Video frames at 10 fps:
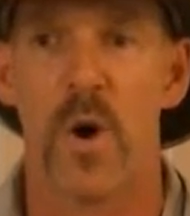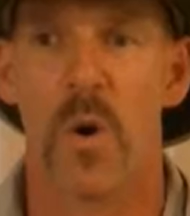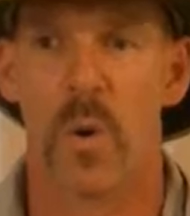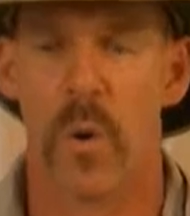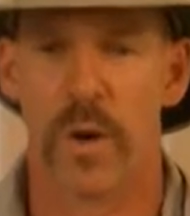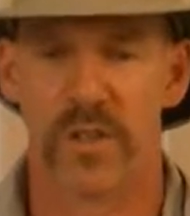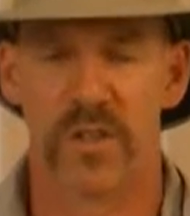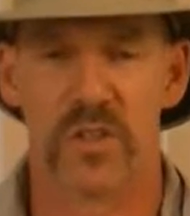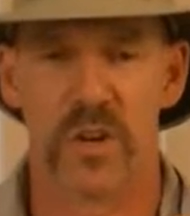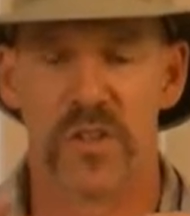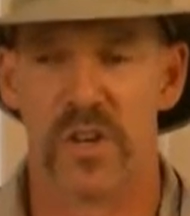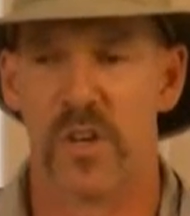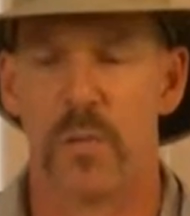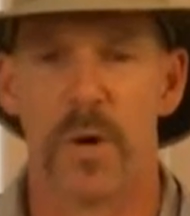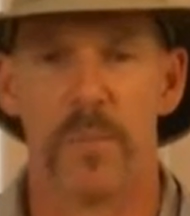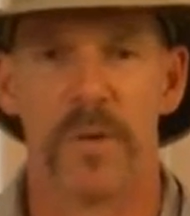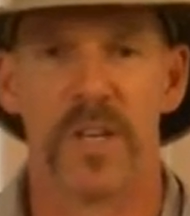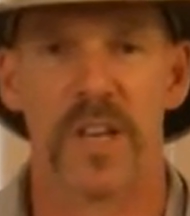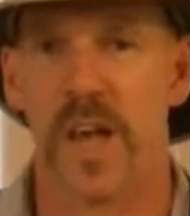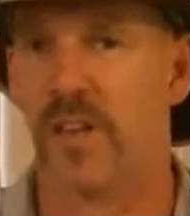or it just turns it into one
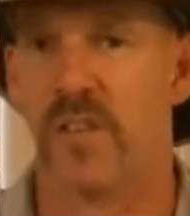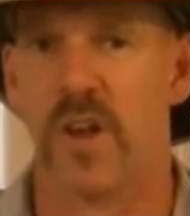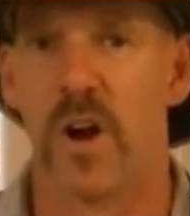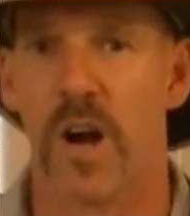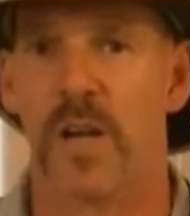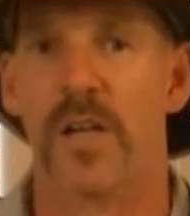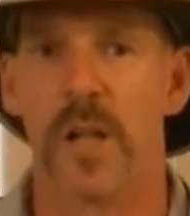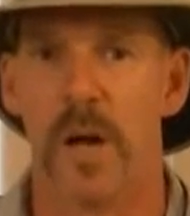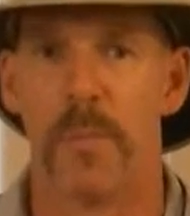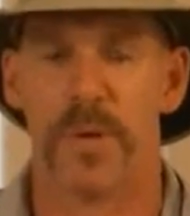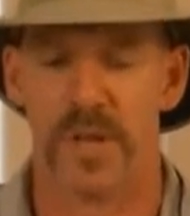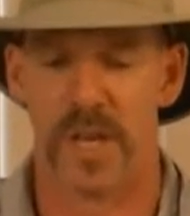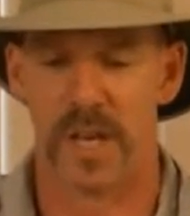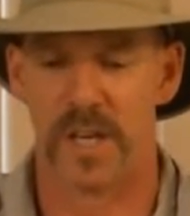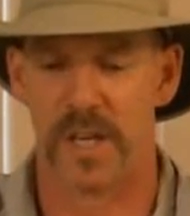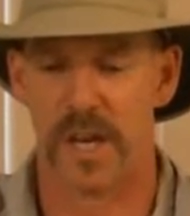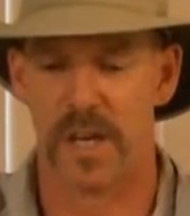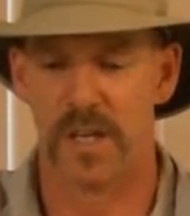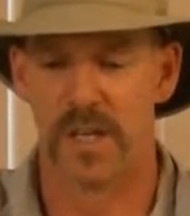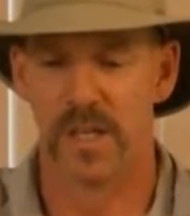big nasty hard clump, and
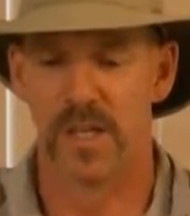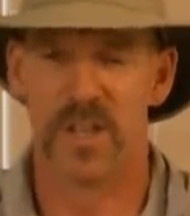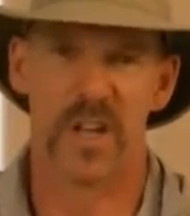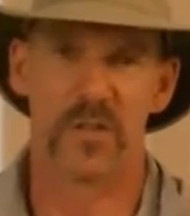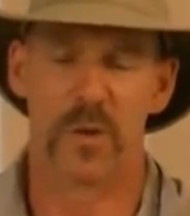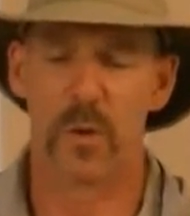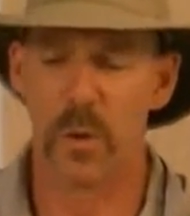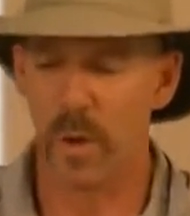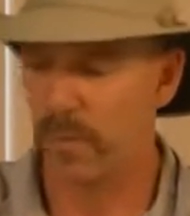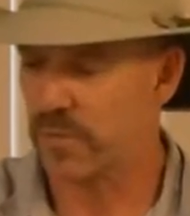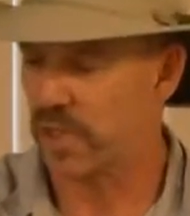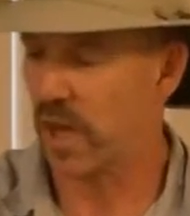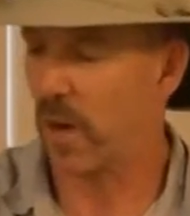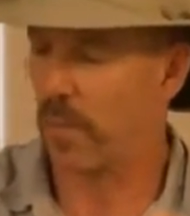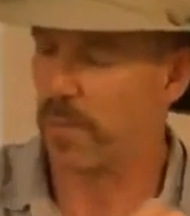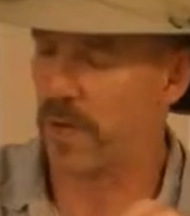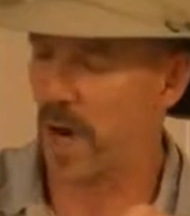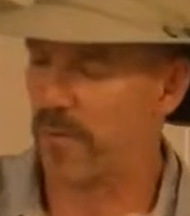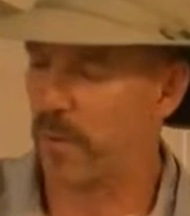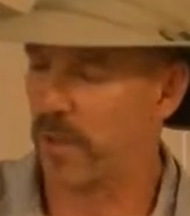not so cool. So be
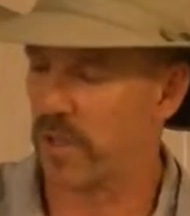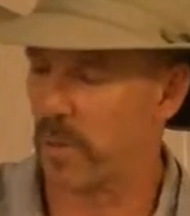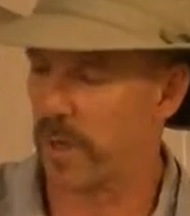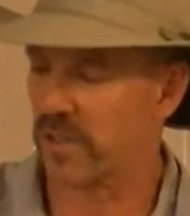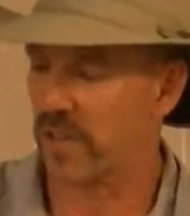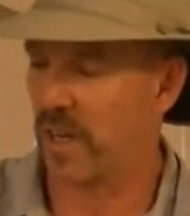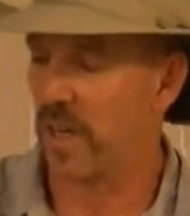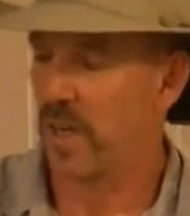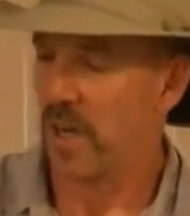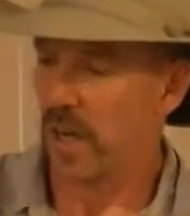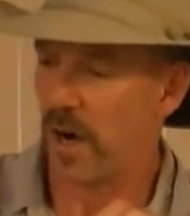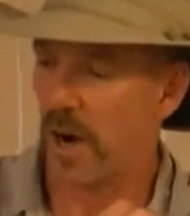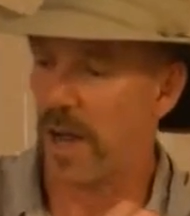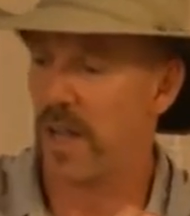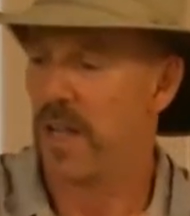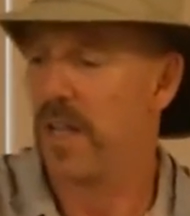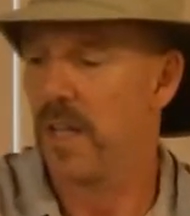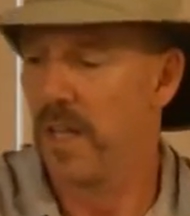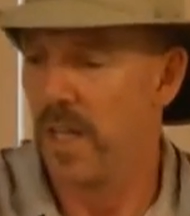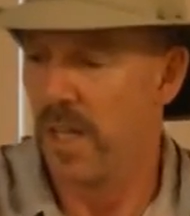careful what you're mixing. All right.
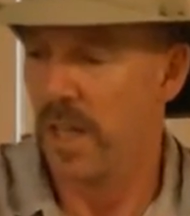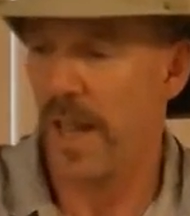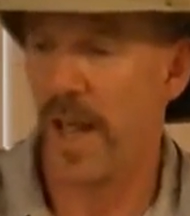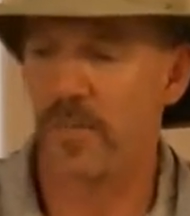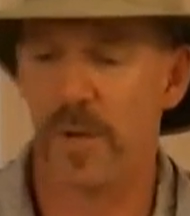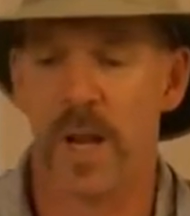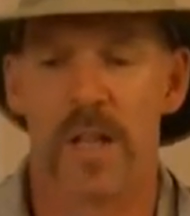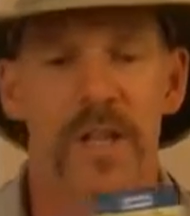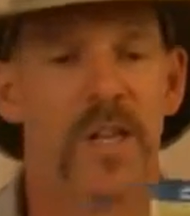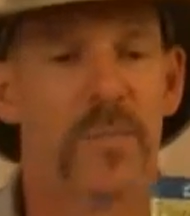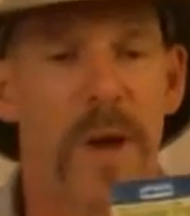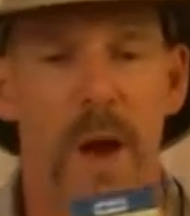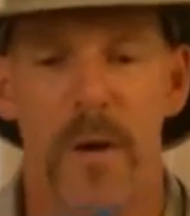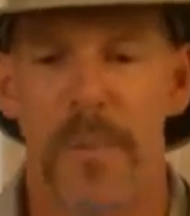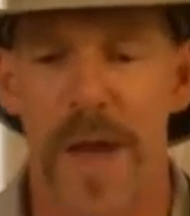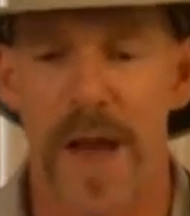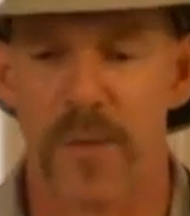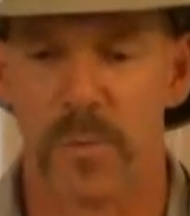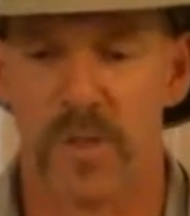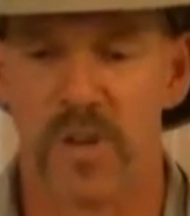Last but not least, power
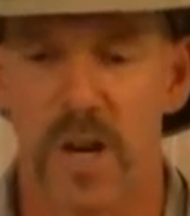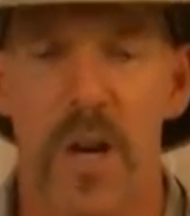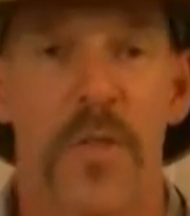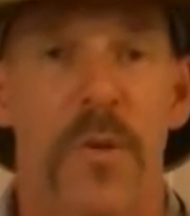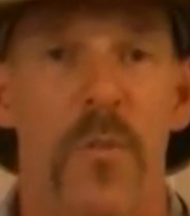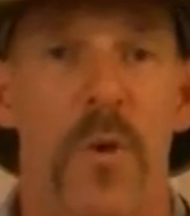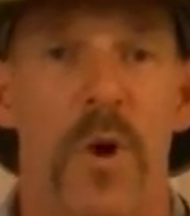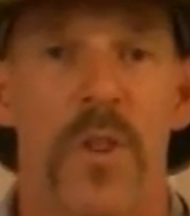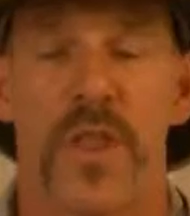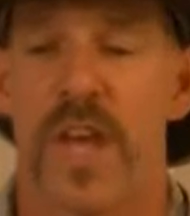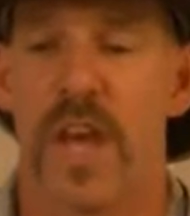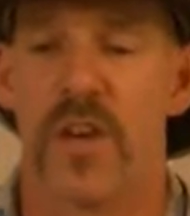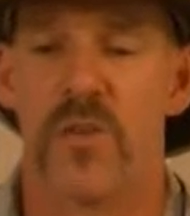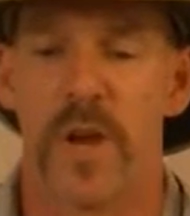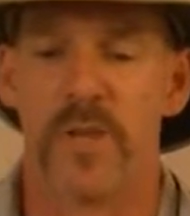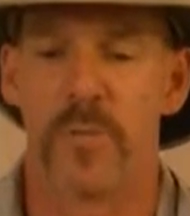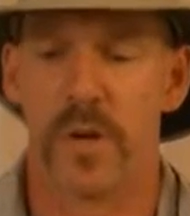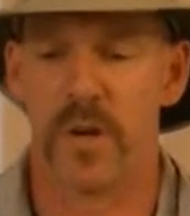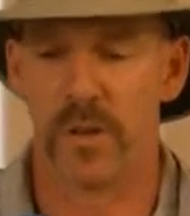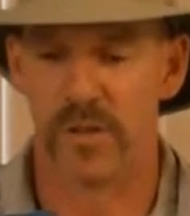packs, which are nothing more than trace
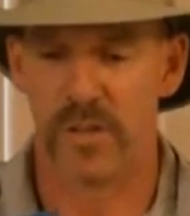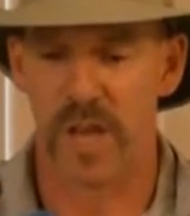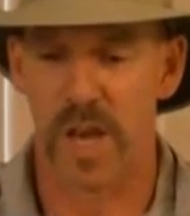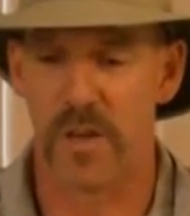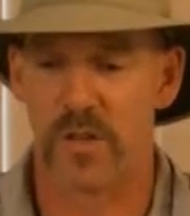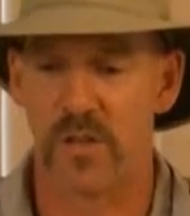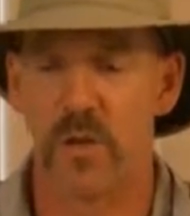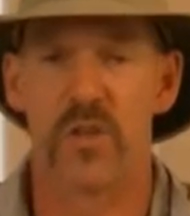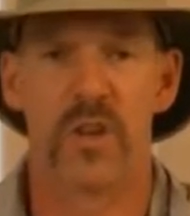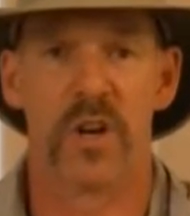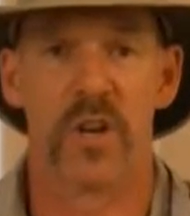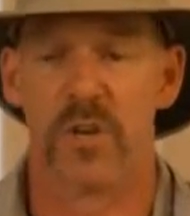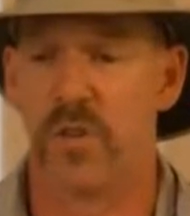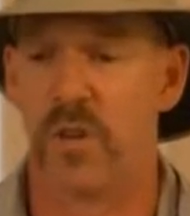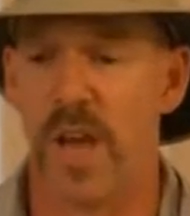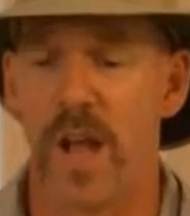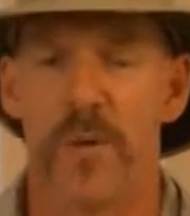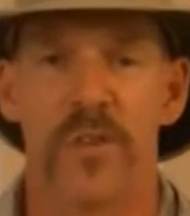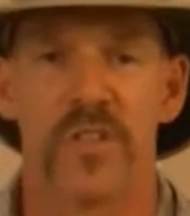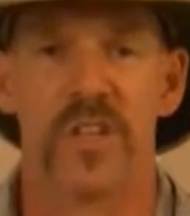minerals. Okay, there's no sugar, there's no
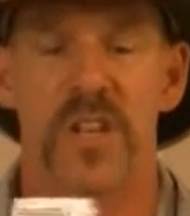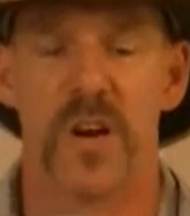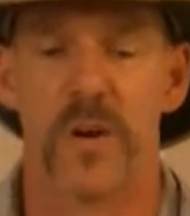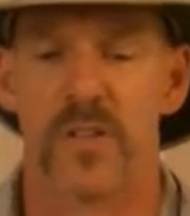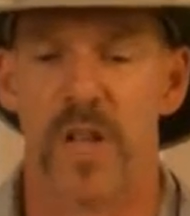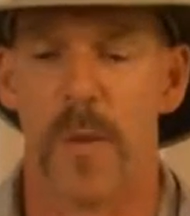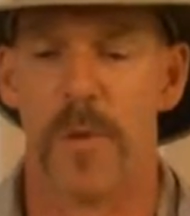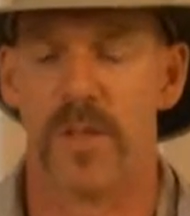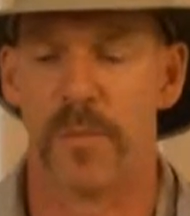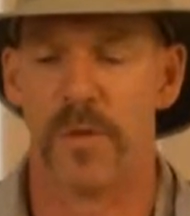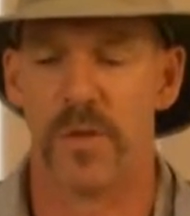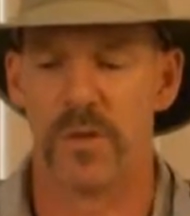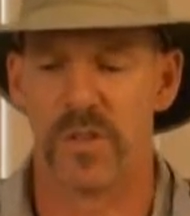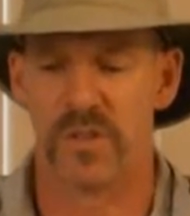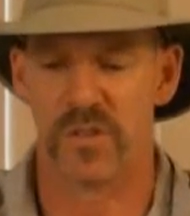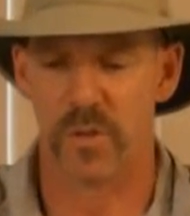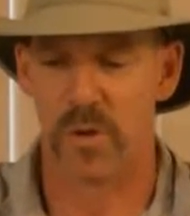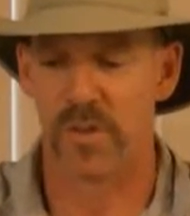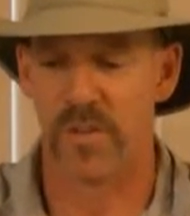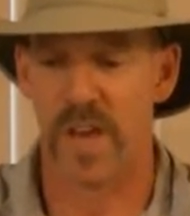calories in here. It's not meant to be used as a
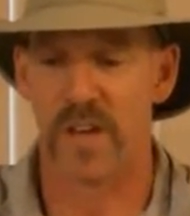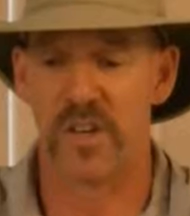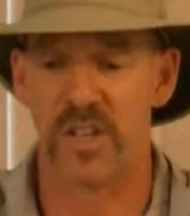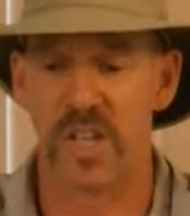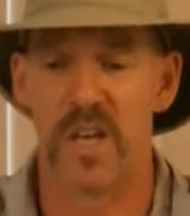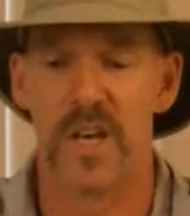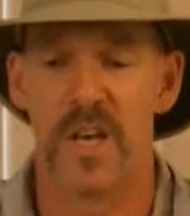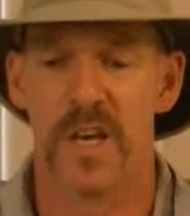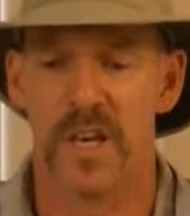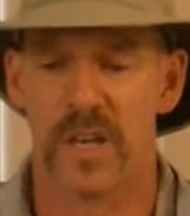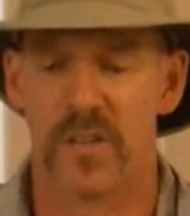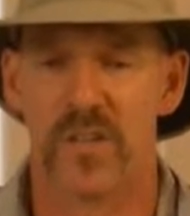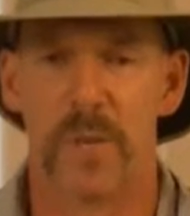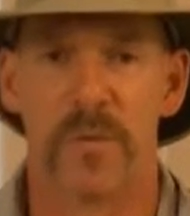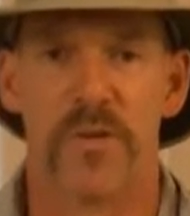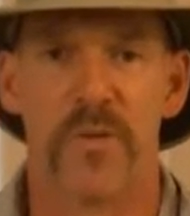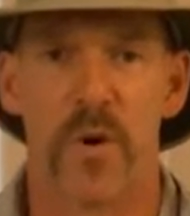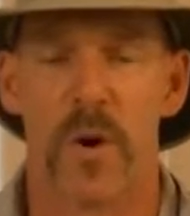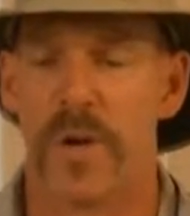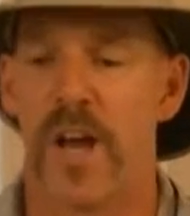source of energy. It is simply
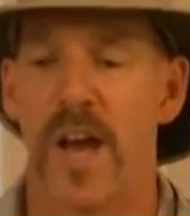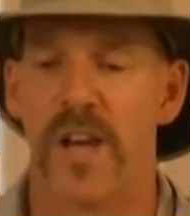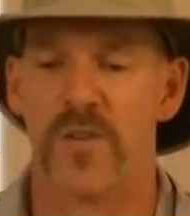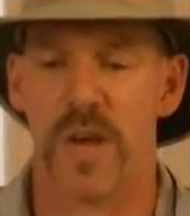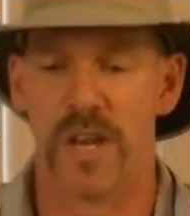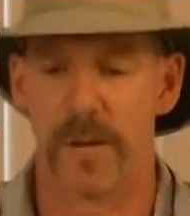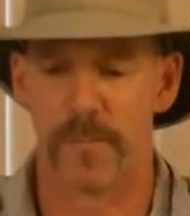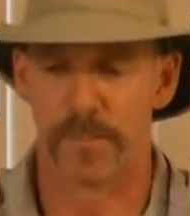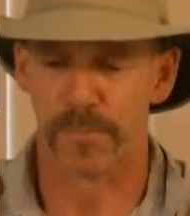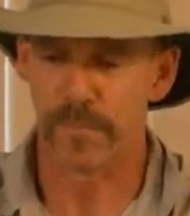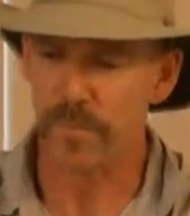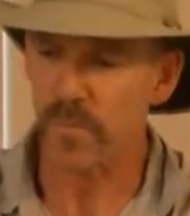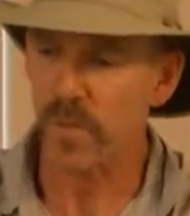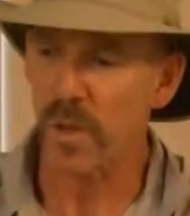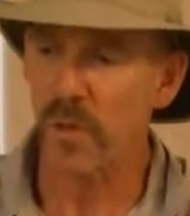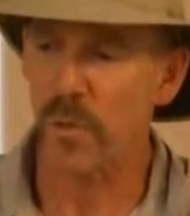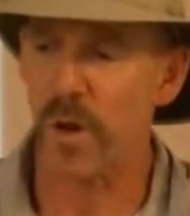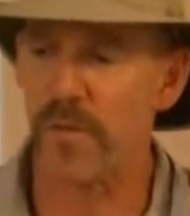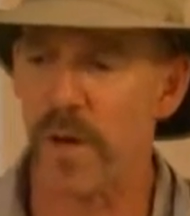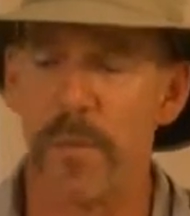for rehydrating.
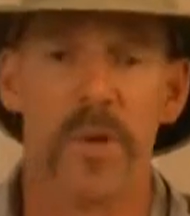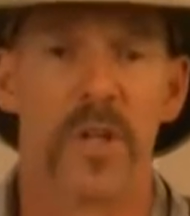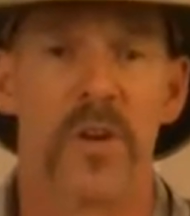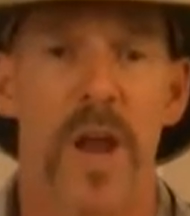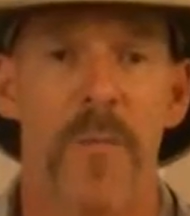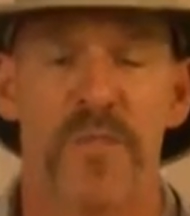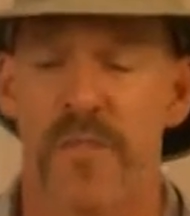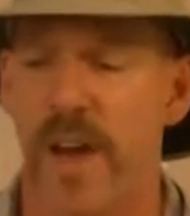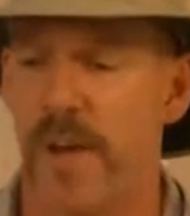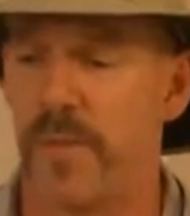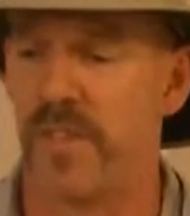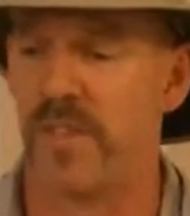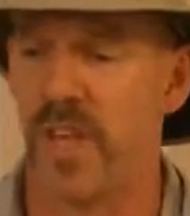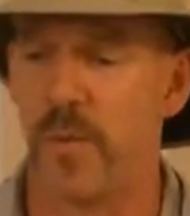1,200 milligrams of vitamin C,